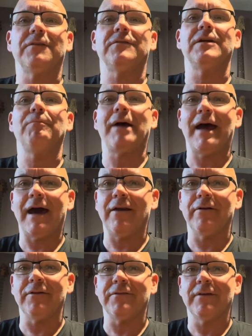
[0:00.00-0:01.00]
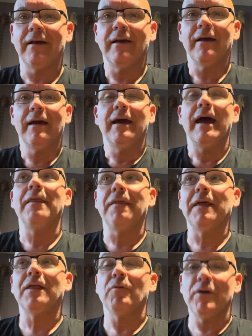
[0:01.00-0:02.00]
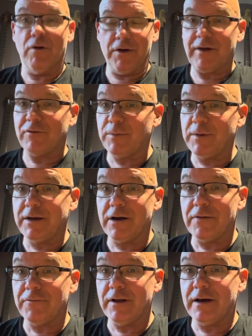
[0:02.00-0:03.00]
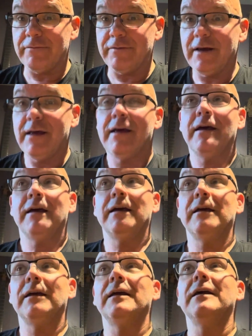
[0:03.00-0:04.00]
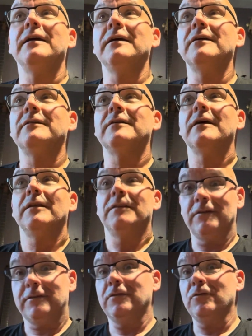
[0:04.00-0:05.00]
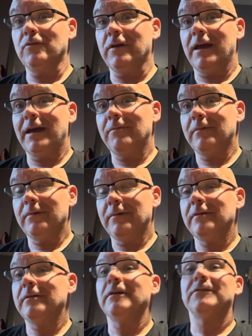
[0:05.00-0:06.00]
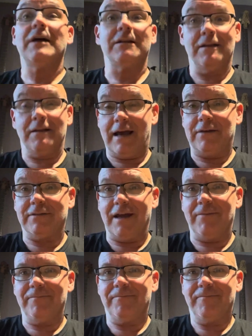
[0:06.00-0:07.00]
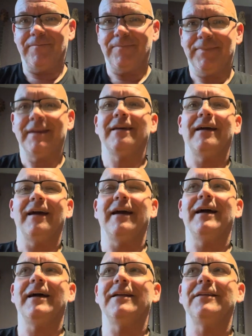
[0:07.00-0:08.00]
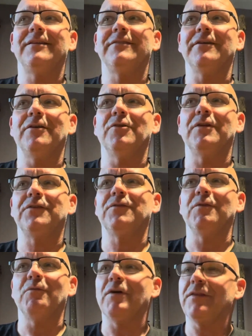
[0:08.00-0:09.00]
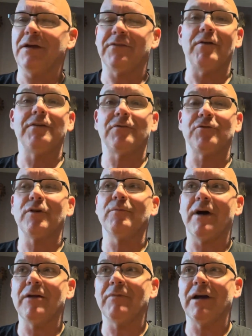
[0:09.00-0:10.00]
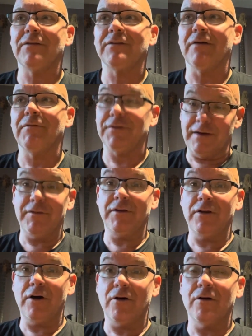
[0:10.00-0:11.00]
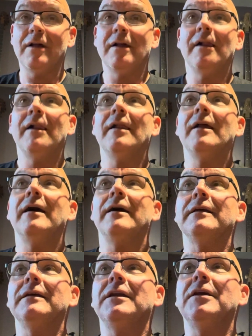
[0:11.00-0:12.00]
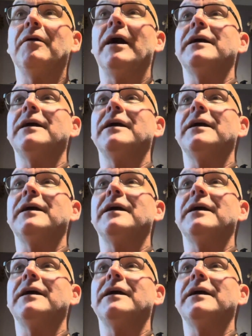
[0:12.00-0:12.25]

see patterns. And the thing that we always have to be careful of is this new game is not the last game. And so that's one of the things I always have to remind myself is even though, you know, I